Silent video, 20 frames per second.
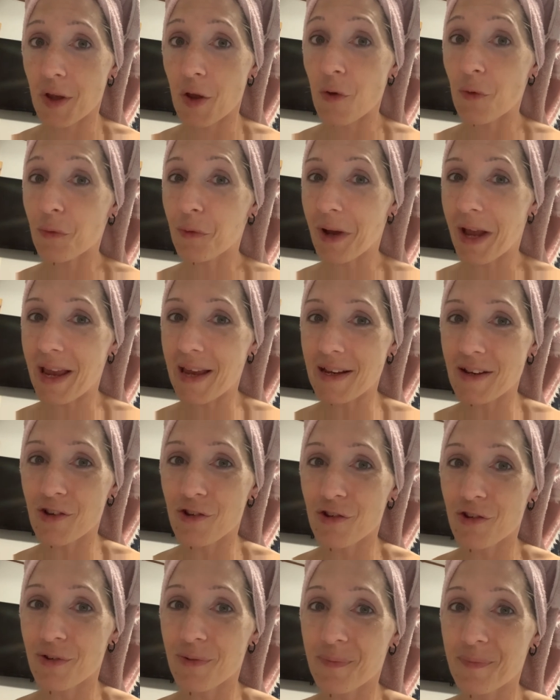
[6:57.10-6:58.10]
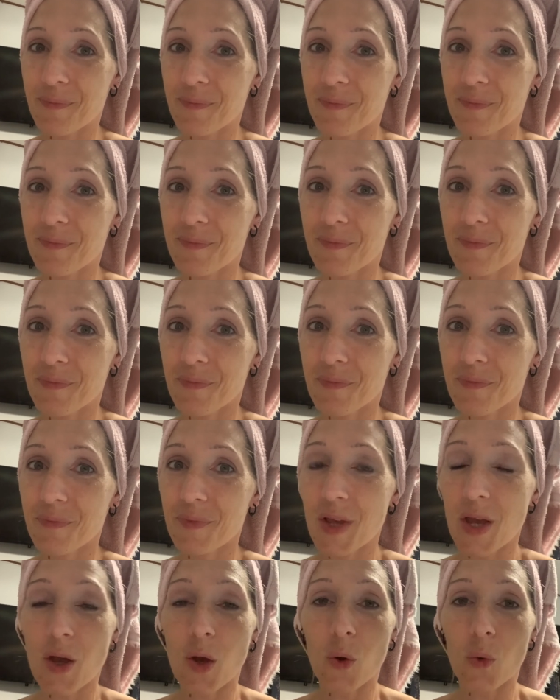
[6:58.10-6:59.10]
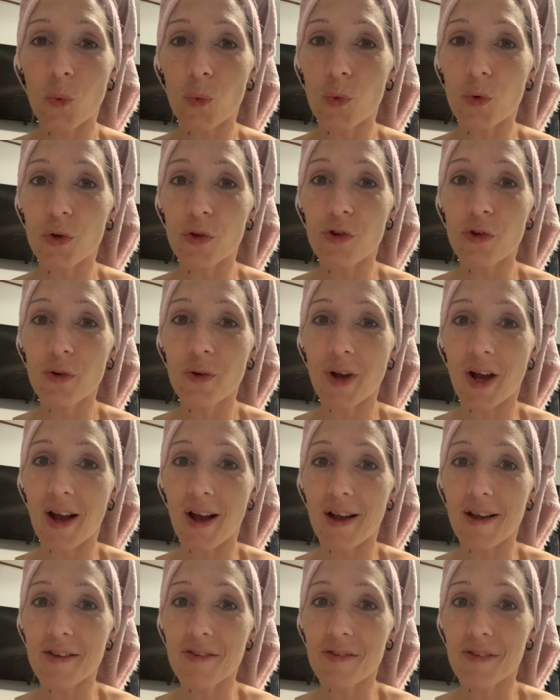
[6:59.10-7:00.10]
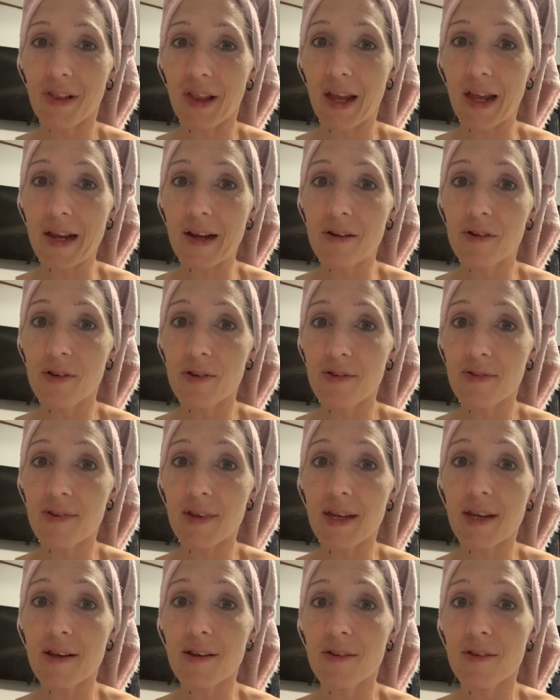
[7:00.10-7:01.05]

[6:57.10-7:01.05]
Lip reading: Range. Would you guys like to see